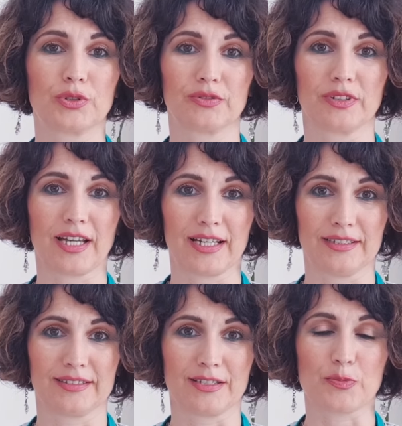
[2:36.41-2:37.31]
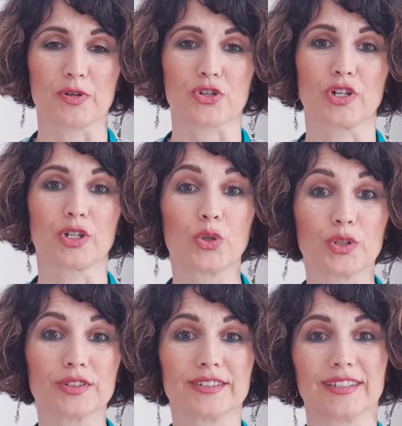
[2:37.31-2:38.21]
of light, especially
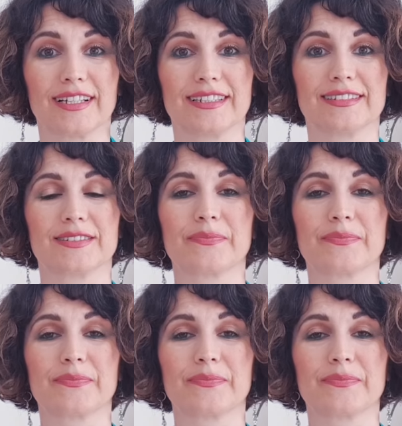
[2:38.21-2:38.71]
golden light.